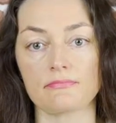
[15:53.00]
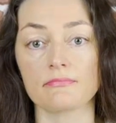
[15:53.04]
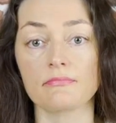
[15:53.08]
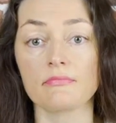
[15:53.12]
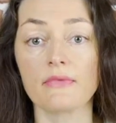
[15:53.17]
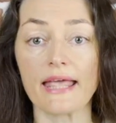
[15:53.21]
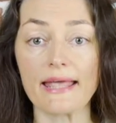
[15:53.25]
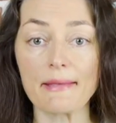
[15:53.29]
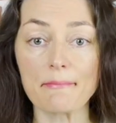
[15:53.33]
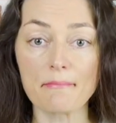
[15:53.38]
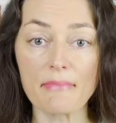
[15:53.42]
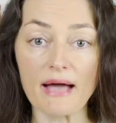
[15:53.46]

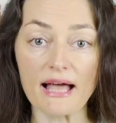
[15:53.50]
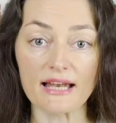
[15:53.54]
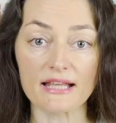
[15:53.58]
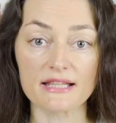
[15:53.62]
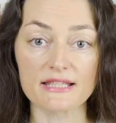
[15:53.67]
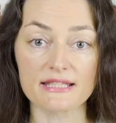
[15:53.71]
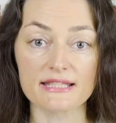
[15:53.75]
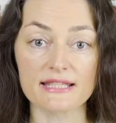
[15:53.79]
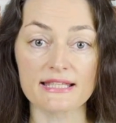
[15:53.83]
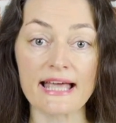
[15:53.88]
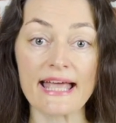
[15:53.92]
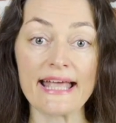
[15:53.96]

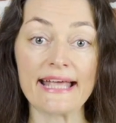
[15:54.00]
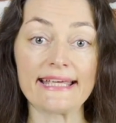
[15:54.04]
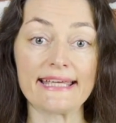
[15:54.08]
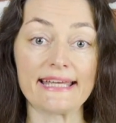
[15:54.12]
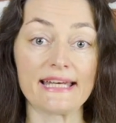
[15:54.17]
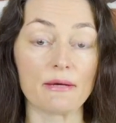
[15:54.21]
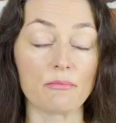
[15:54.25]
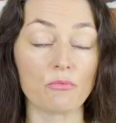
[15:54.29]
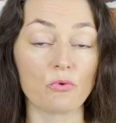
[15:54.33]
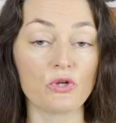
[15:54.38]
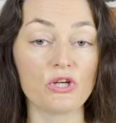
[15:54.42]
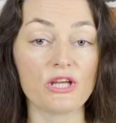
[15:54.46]
Imbalance in
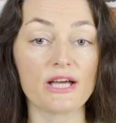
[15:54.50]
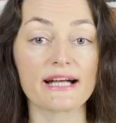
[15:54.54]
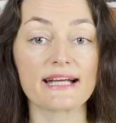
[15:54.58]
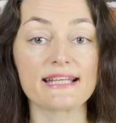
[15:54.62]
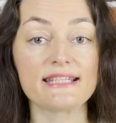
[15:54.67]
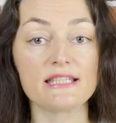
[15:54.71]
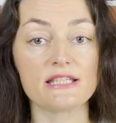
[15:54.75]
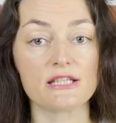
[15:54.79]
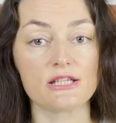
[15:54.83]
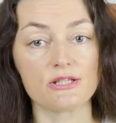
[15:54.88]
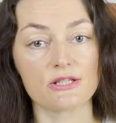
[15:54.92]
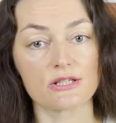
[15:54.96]
ammonia
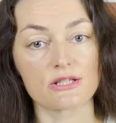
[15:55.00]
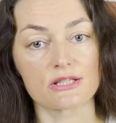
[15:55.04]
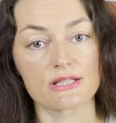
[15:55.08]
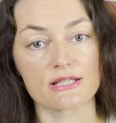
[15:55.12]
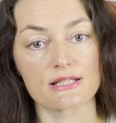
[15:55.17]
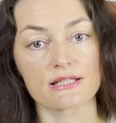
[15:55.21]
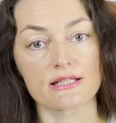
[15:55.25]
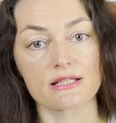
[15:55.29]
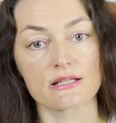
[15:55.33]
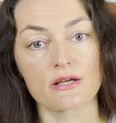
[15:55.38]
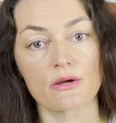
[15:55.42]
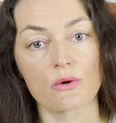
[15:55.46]

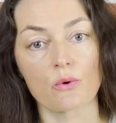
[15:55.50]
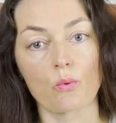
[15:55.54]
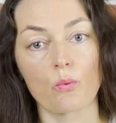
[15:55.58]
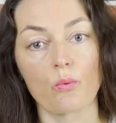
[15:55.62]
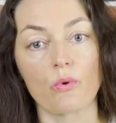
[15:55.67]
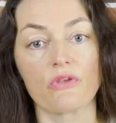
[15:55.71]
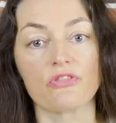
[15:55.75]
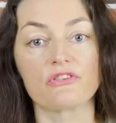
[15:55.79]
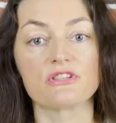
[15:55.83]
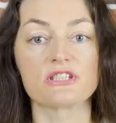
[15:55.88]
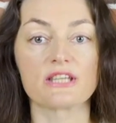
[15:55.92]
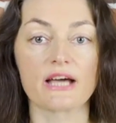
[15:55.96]
continues,
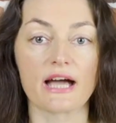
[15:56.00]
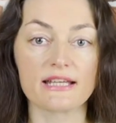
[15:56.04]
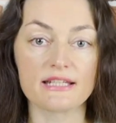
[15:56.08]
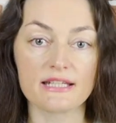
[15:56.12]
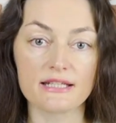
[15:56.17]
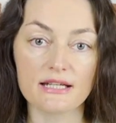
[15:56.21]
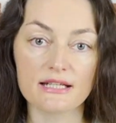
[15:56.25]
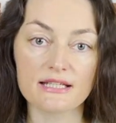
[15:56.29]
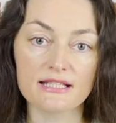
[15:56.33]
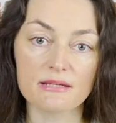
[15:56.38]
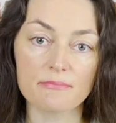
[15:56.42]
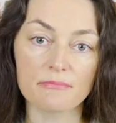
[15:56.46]
with
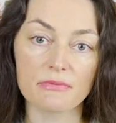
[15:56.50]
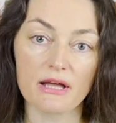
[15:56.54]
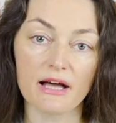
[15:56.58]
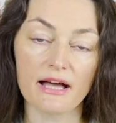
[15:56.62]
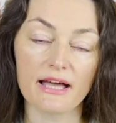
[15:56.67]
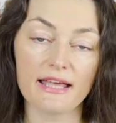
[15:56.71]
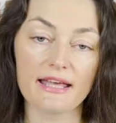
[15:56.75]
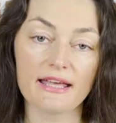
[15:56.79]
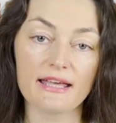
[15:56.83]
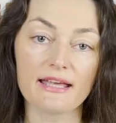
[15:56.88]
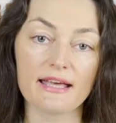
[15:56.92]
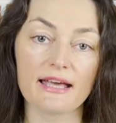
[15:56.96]
tightening
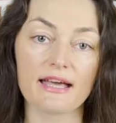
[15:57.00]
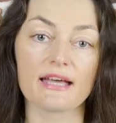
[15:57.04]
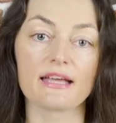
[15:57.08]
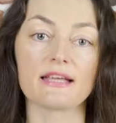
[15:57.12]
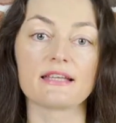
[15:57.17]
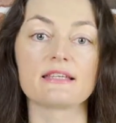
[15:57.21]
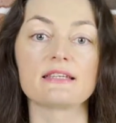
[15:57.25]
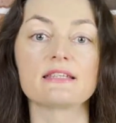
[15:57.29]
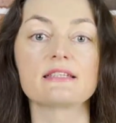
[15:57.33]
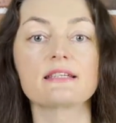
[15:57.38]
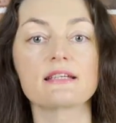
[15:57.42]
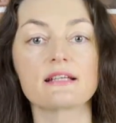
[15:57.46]
supply
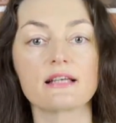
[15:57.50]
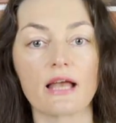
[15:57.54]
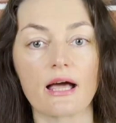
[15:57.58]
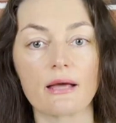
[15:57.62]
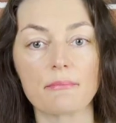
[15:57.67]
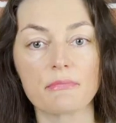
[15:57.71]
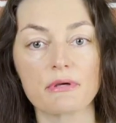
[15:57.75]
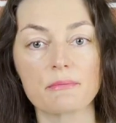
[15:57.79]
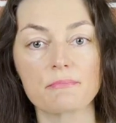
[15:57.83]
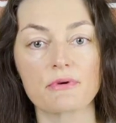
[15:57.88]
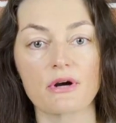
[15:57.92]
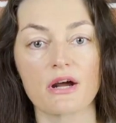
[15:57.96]
and
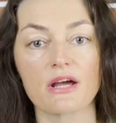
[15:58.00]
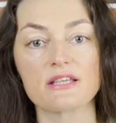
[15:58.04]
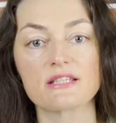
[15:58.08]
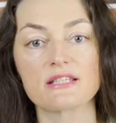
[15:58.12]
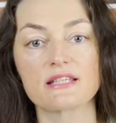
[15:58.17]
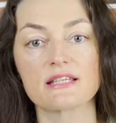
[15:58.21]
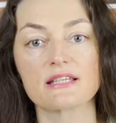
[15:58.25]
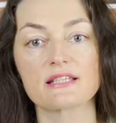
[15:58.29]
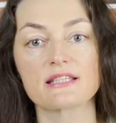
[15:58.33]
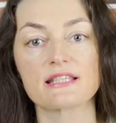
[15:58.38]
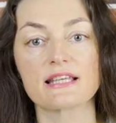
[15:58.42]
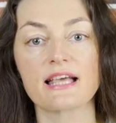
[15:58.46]
climbing
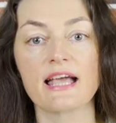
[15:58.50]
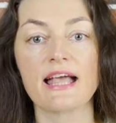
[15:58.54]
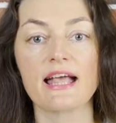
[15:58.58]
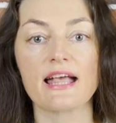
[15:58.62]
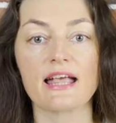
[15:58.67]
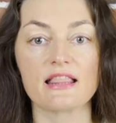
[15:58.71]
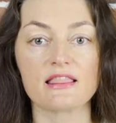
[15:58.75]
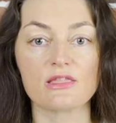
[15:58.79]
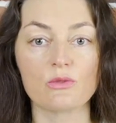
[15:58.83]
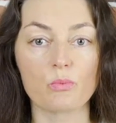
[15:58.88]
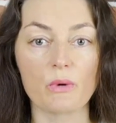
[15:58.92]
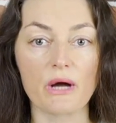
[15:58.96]
prices
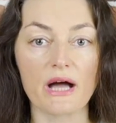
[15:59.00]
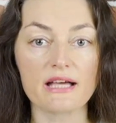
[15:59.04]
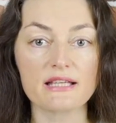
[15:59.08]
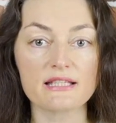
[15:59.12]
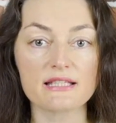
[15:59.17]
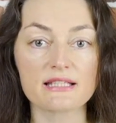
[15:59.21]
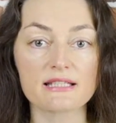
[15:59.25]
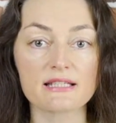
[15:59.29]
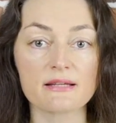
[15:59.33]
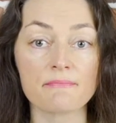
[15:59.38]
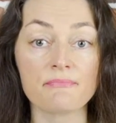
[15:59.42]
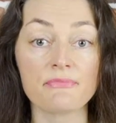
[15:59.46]
in the west
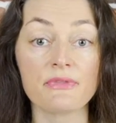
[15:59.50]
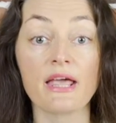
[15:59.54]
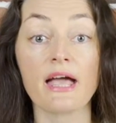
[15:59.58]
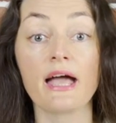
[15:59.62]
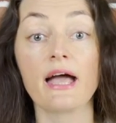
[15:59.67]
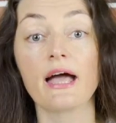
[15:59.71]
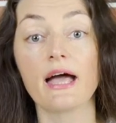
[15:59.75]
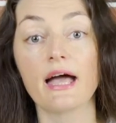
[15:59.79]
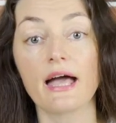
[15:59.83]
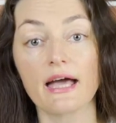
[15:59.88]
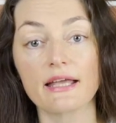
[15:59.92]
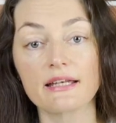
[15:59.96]

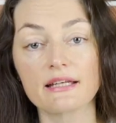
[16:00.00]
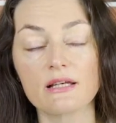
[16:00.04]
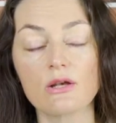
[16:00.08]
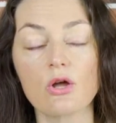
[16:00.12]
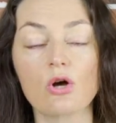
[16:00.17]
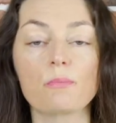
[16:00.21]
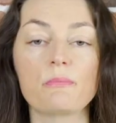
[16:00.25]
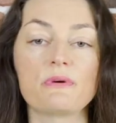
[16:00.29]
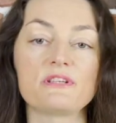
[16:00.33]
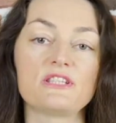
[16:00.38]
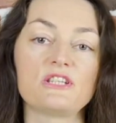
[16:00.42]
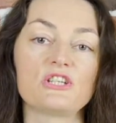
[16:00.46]
and
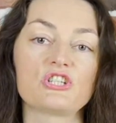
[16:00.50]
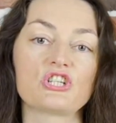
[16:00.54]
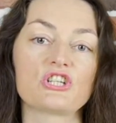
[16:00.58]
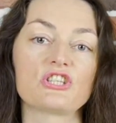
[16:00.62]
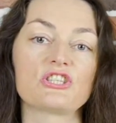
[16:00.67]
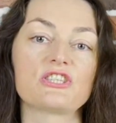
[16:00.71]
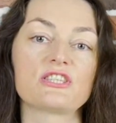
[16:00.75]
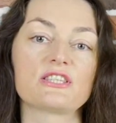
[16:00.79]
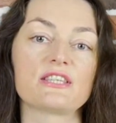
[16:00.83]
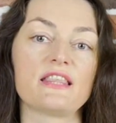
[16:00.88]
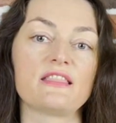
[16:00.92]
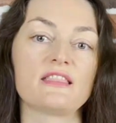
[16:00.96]
long
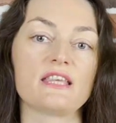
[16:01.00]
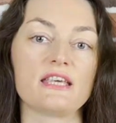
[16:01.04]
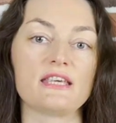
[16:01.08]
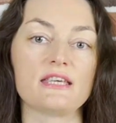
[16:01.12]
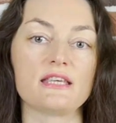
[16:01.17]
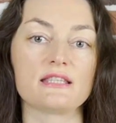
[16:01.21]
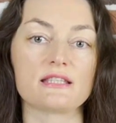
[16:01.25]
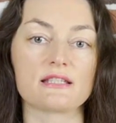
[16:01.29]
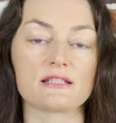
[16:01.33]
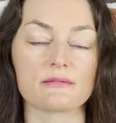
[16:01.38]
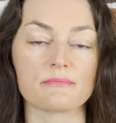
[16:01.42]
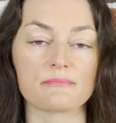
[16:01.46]
positions in the
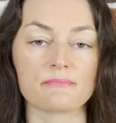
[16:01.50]
east.